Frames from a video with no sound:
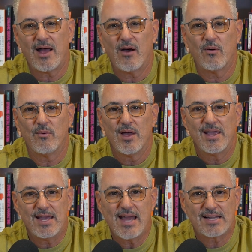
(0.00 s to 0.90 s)
how
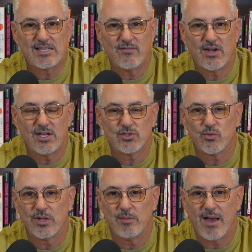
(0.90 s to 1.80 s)
inactivity is
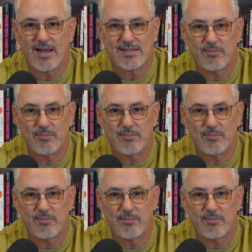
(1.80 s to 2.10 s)
really bad.